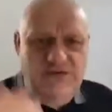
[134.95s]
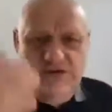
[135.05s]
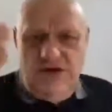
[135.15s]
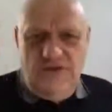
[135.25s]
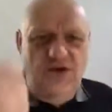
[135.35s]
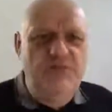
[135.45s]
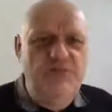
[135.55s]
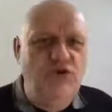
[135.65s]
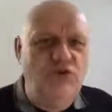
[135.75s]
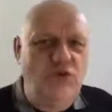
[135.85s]
computer
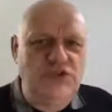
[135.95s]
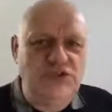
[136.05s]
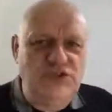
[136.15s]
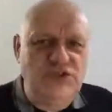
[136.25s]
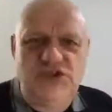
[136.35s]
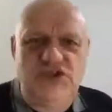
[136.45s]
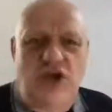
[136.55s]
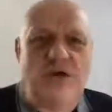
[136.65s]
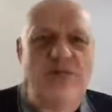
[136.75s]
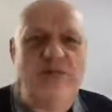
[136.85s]
wasn't
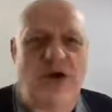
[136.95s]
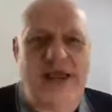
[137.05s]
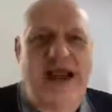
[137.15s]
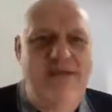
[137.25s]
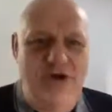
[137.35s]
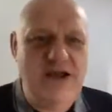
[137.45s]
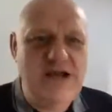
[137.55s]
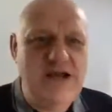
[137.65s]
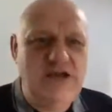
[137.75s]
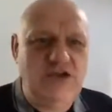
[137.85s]
showing my camera.